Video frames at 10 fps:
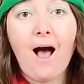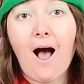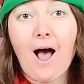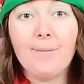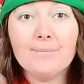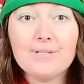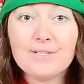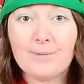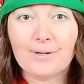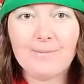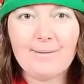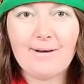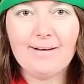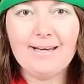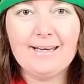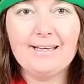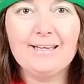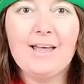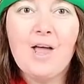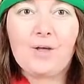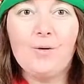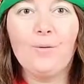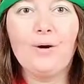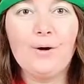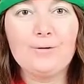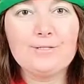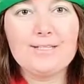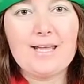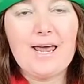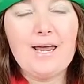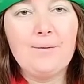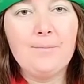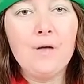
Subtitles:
I'm Sparkle Mayberry, your host today.